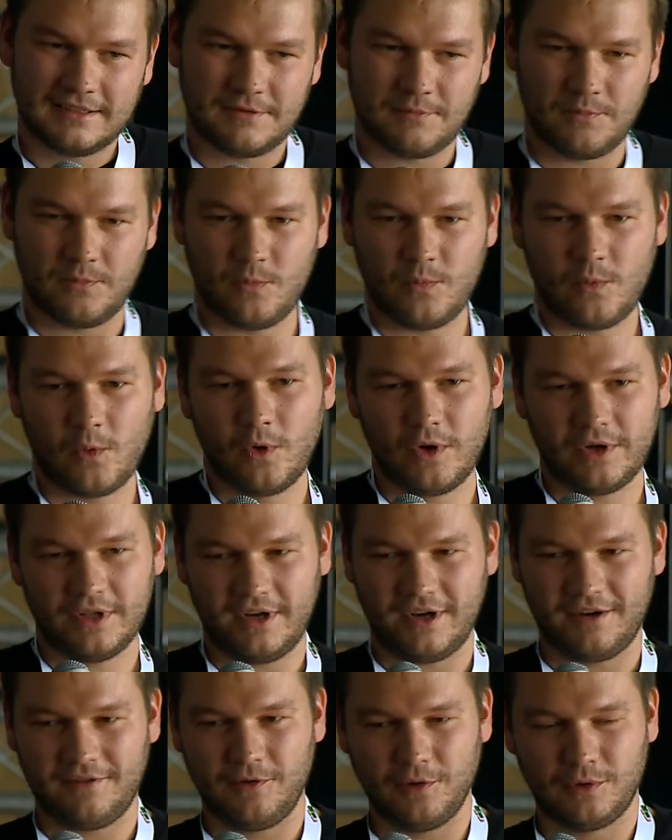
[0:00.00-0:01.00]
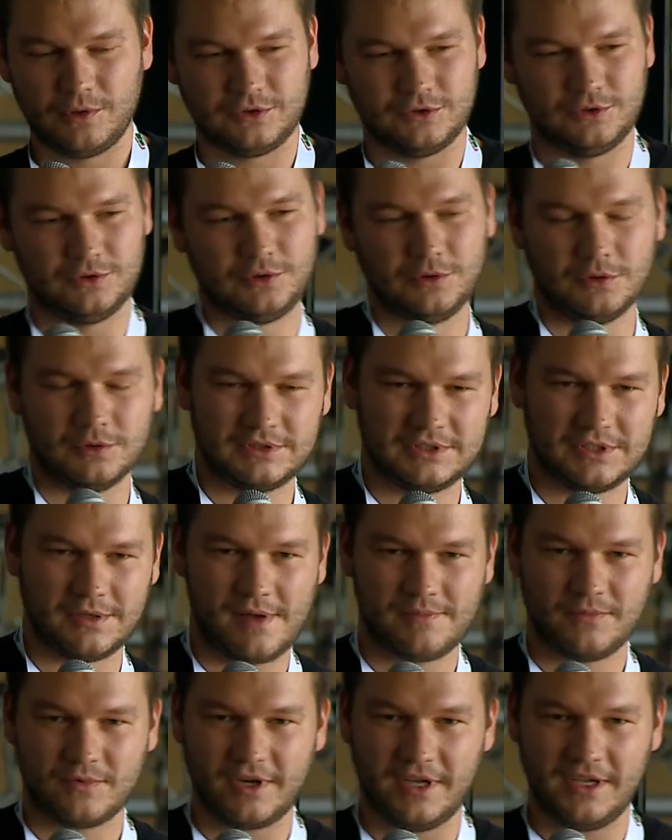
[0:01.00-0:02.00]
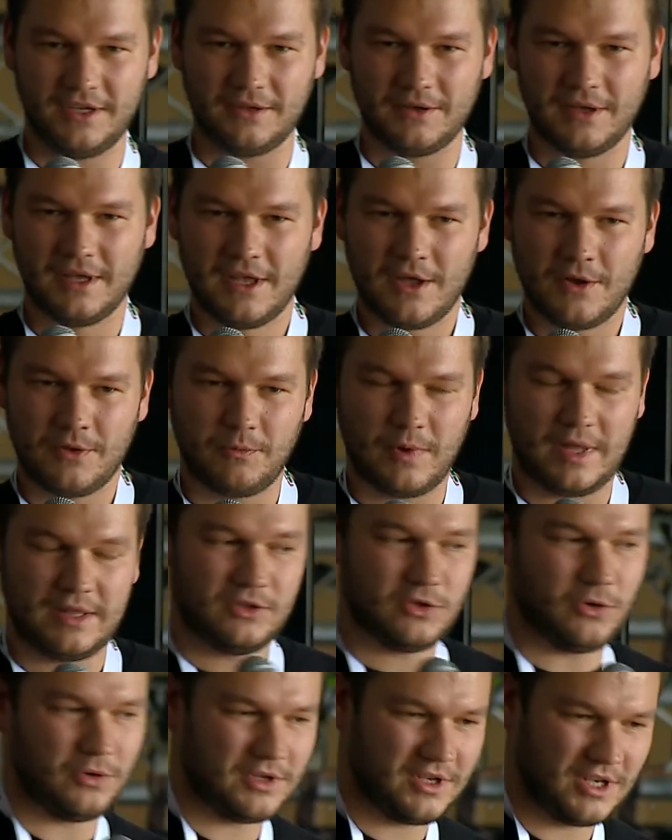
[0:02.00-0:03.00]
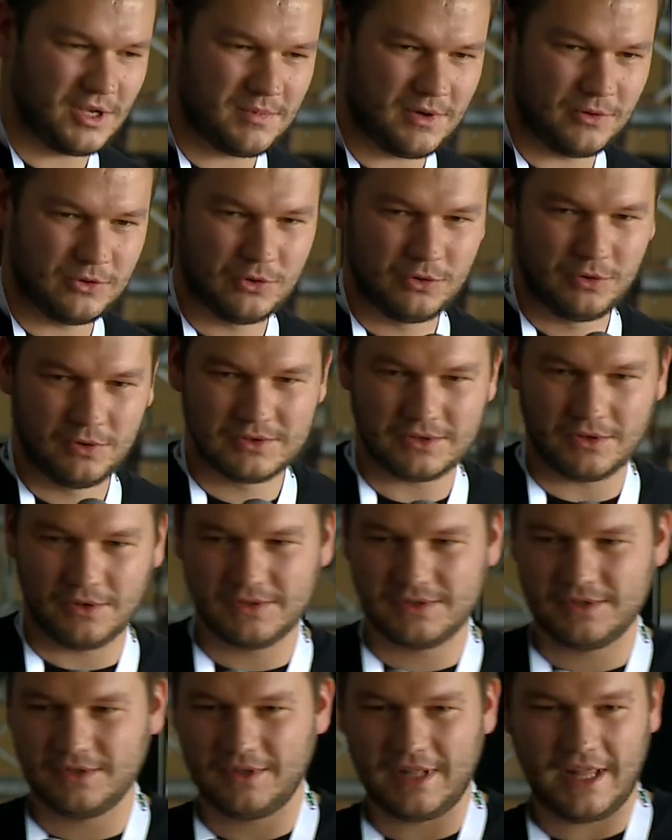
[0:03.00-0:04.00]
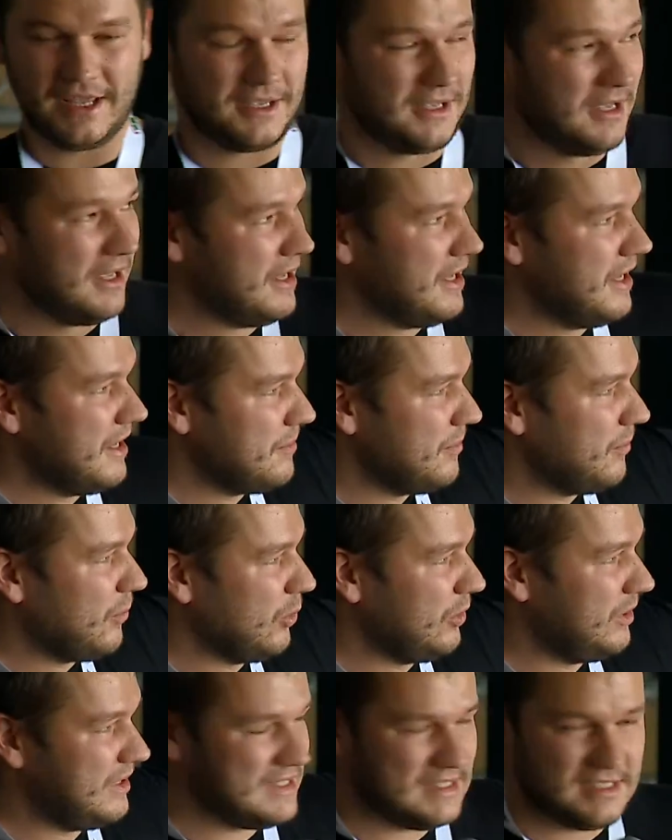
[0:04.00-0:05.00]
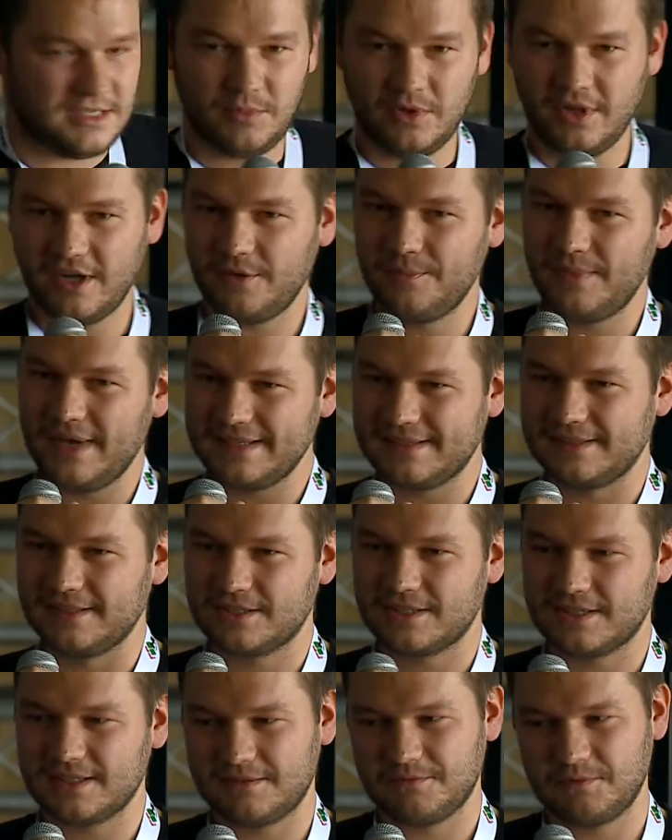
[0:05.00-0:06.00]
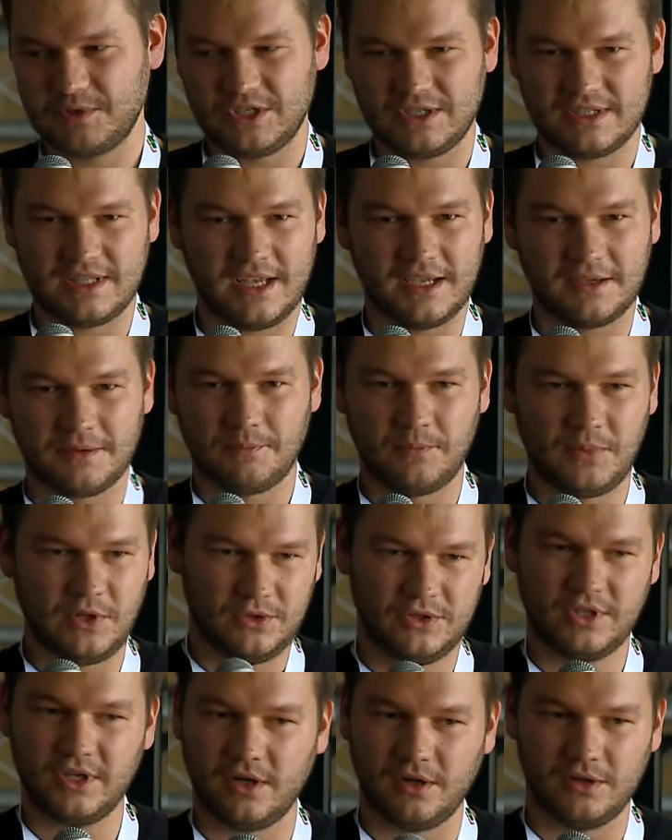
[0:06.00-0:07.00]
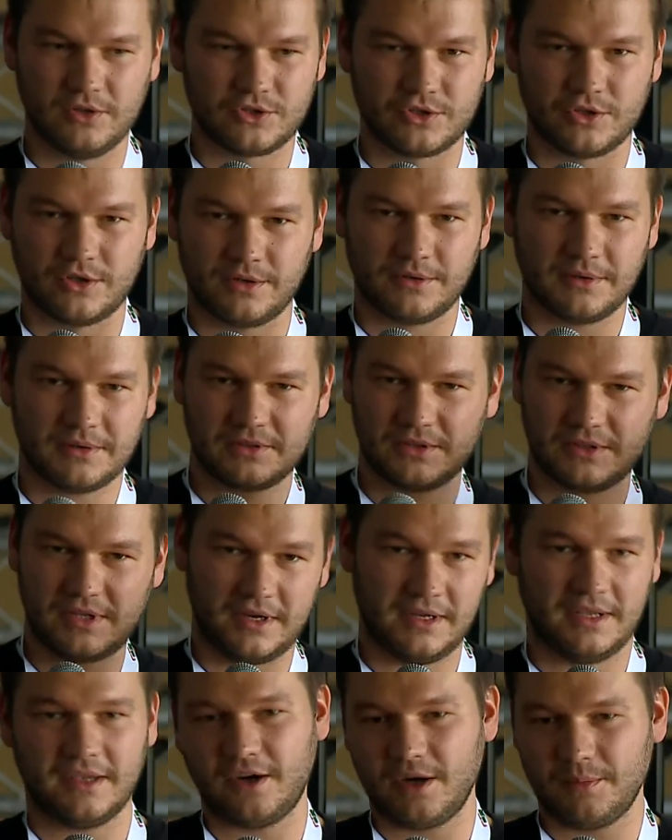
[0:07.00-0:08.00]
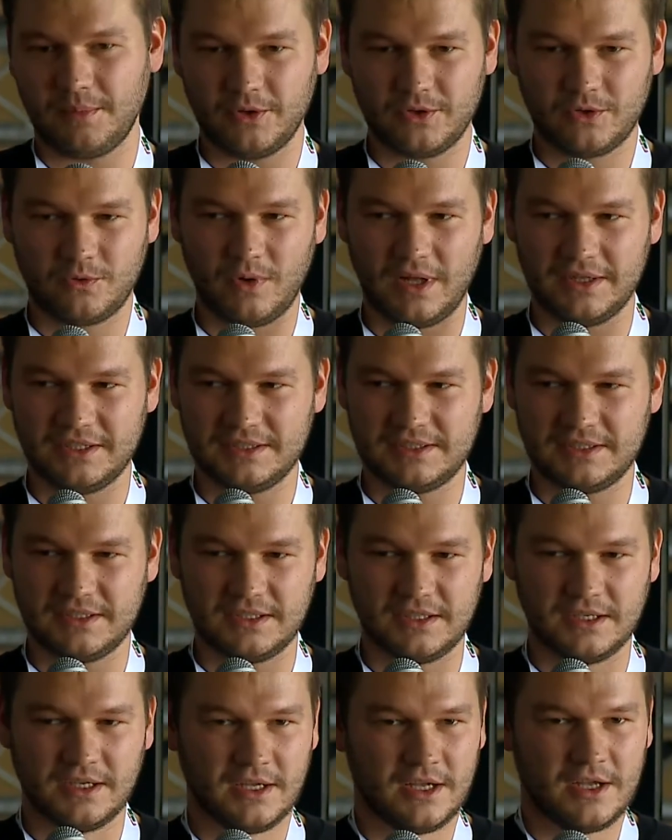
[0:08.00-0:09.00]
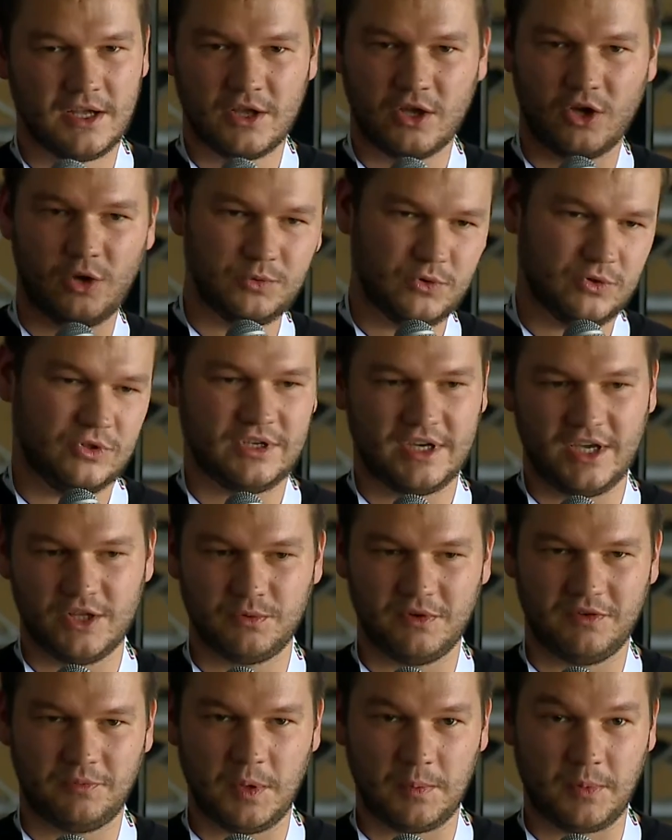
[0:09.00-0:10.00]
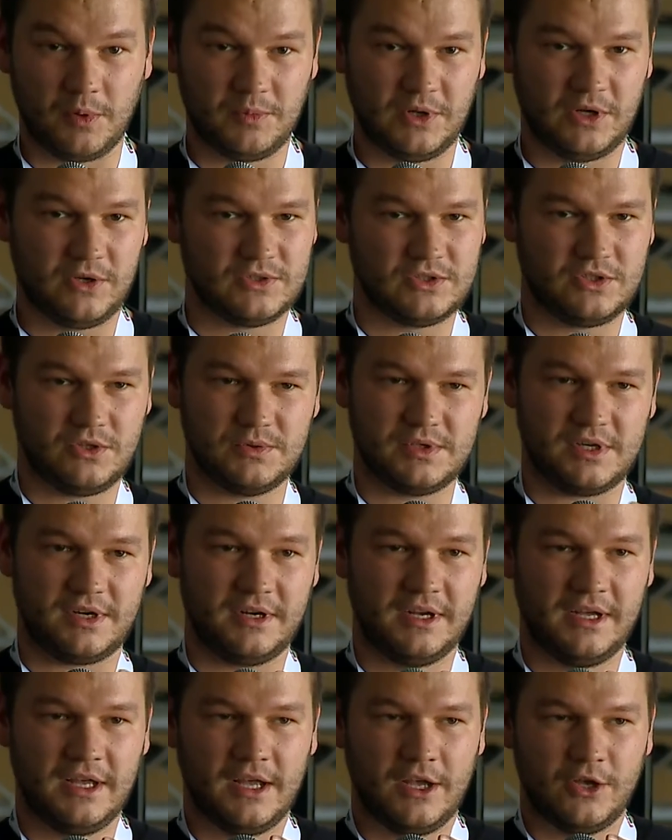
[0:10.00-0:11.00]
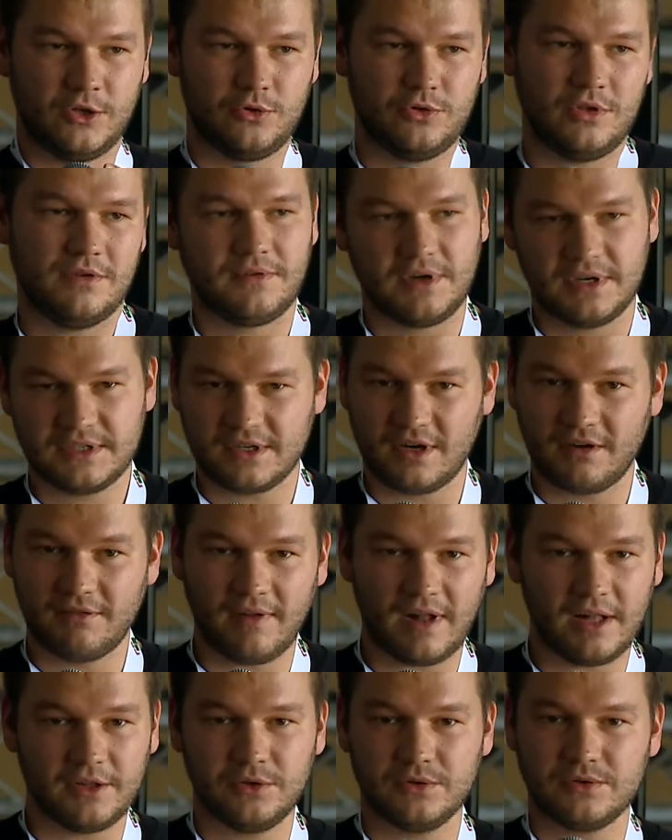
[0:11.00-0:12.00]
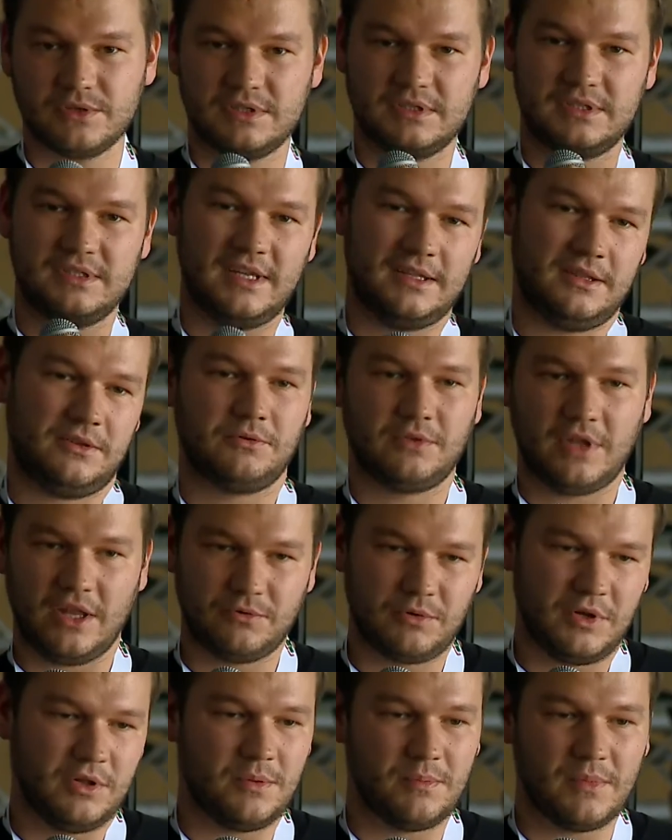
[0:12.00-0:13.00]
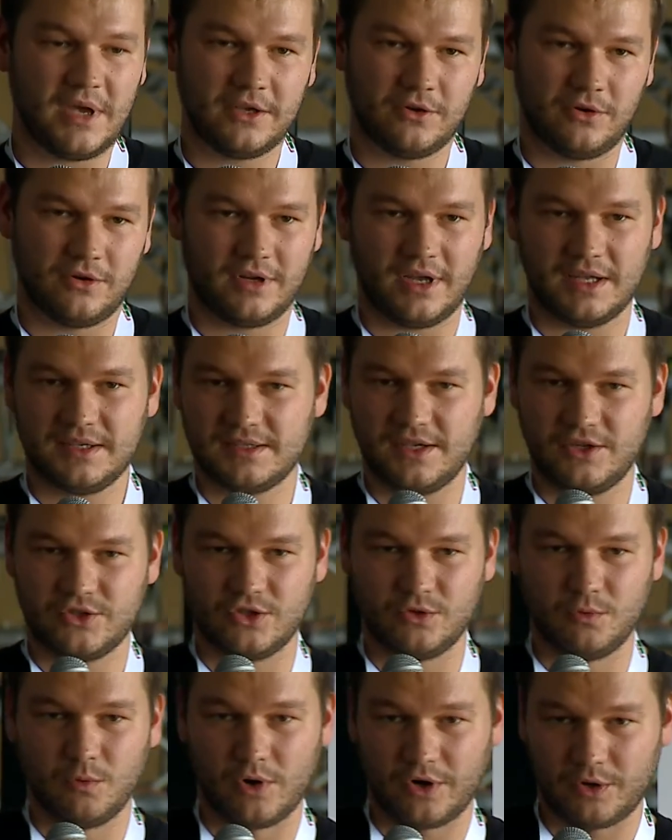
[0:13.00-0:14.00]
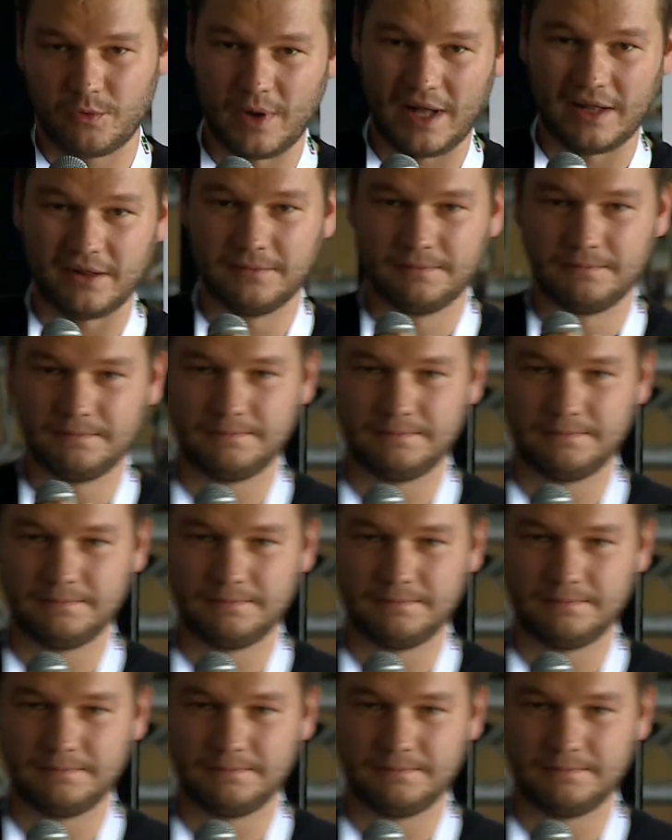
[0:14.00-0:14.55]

more they are focused on tools. So I'm trying, when talking about tools, also like put the similar message, which is like build the culture, take care about quality, communicate with people, because those are universal values that really make your organization work well.